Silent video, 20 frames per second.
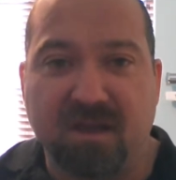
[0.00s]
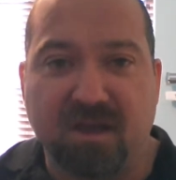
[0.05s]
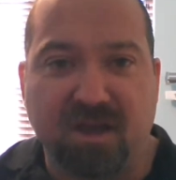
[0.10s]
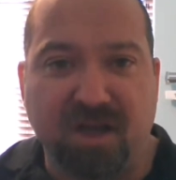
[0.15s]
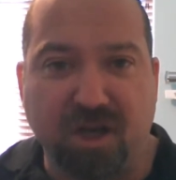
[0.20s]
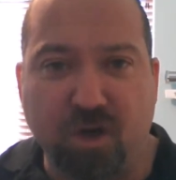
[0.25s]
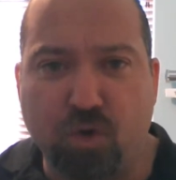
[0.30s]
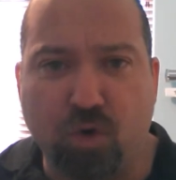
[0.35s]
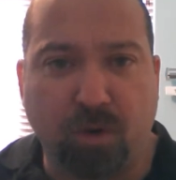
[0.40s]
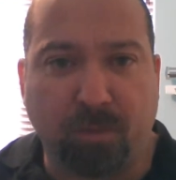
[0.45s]

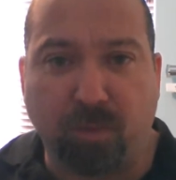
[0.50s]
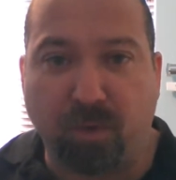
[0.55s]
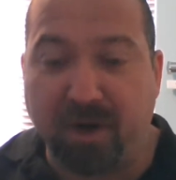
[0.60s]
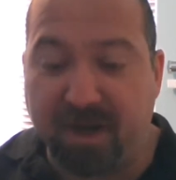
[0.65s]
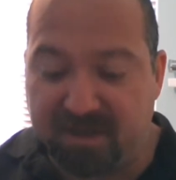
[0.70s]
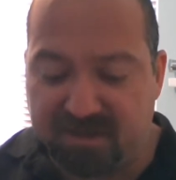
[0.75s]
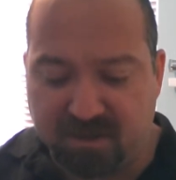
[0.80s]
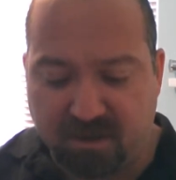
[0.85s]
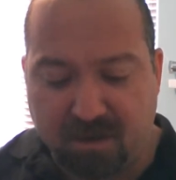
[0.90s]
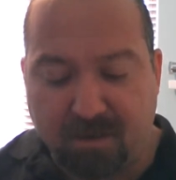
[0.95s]

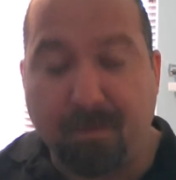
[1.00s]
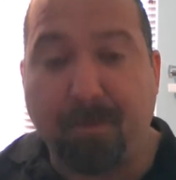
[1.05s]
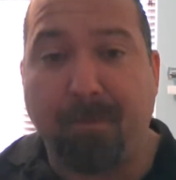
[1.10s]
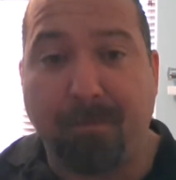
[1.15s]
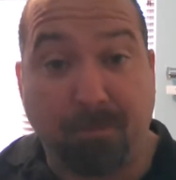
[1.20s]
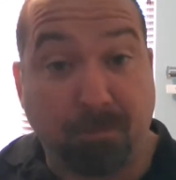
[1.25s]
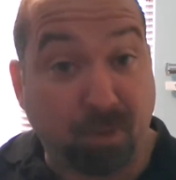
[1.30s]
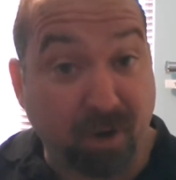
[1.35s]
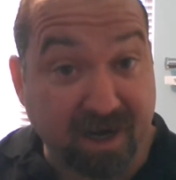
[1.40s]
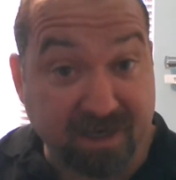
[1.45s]
incorporates
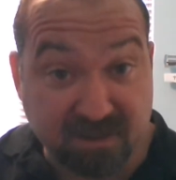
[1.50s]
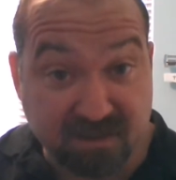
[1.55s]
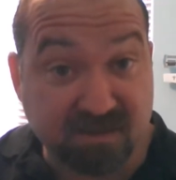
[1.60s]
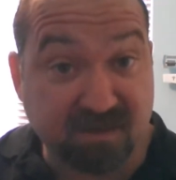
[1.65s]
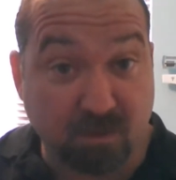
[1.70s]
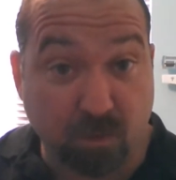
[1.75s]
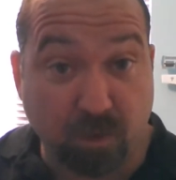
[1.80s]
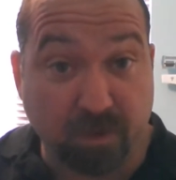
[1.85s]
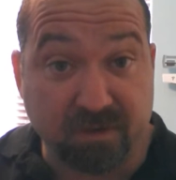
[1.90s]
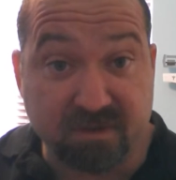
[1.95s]
practice
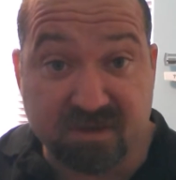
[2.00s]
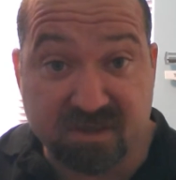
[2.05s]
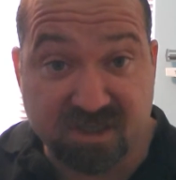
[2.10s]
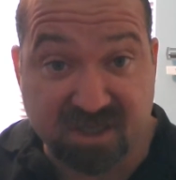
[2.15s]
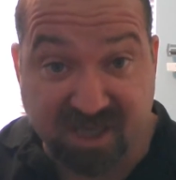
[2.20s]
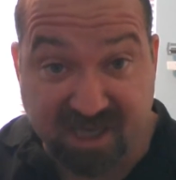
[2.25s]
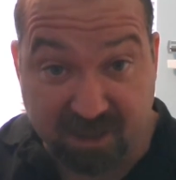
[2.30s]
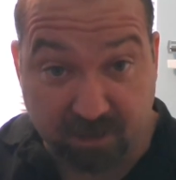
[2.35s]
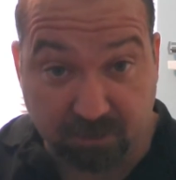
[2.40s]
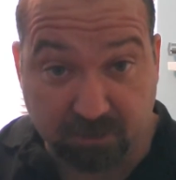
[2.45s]
at one's
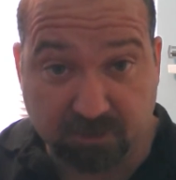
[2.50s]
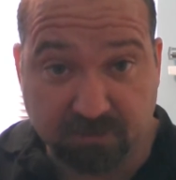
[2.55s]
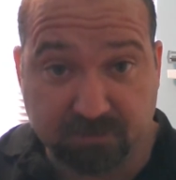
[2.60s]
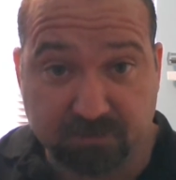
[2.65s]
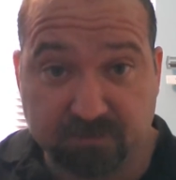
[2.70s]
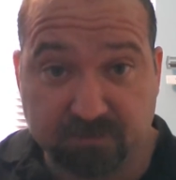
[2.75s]
skill.